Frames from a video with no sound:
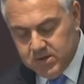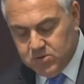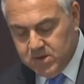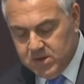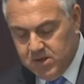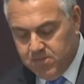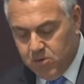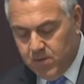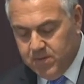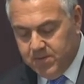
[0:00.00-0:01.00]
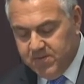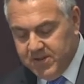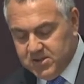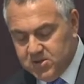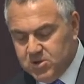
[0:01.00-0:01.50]
addressing the problem of
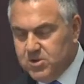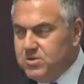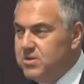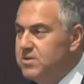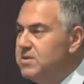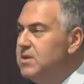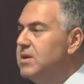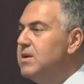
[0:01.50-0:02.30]
institutions